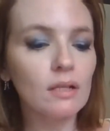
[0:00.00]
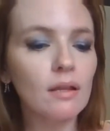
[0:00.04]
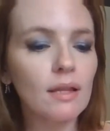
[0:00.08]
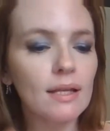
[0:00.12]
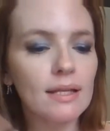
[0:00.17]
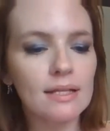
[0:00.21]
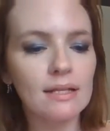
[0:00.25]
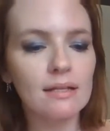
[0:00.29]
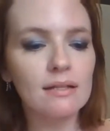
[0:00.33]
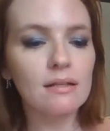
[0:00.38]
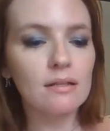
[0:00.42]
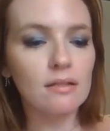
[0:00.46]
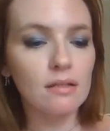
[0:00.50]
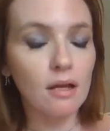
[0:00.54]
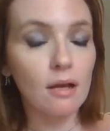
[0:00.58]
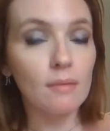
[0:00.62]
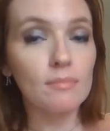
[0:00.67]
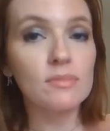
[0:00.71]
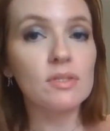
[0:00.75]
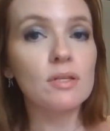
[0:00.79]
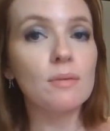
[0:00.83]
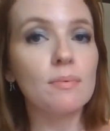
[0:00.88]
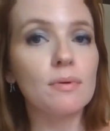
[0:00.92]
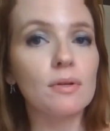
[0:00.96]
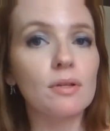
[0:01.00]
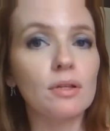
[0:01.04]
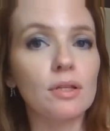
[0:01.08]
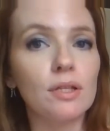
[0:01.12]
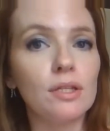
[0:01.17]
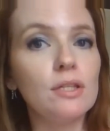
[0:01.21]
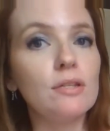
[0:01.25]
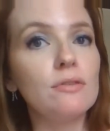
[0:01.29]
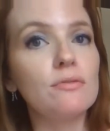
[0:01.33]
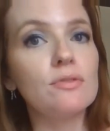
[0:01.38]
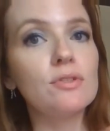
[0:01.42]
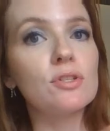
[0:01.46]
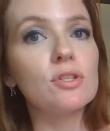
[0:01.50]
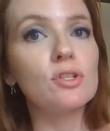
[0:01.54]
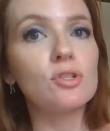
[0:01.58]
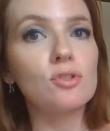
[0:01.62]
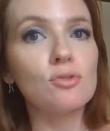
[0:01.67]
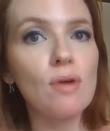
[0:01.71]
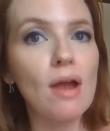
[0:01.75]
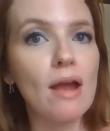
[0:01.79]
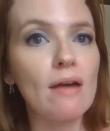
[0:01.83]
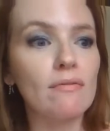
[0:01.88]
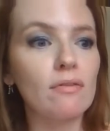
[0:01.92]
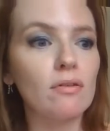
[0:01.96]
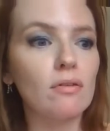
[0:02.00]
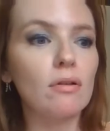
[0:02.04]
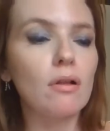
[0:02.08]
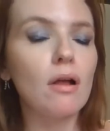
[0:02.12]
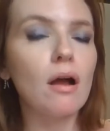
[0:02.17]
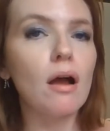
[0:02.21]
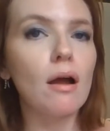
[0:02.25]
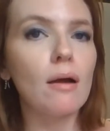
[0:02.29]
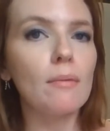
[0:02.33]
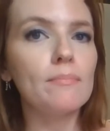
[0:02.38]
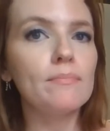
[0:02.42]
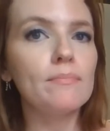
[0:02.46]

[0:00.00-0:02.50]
like typically used travel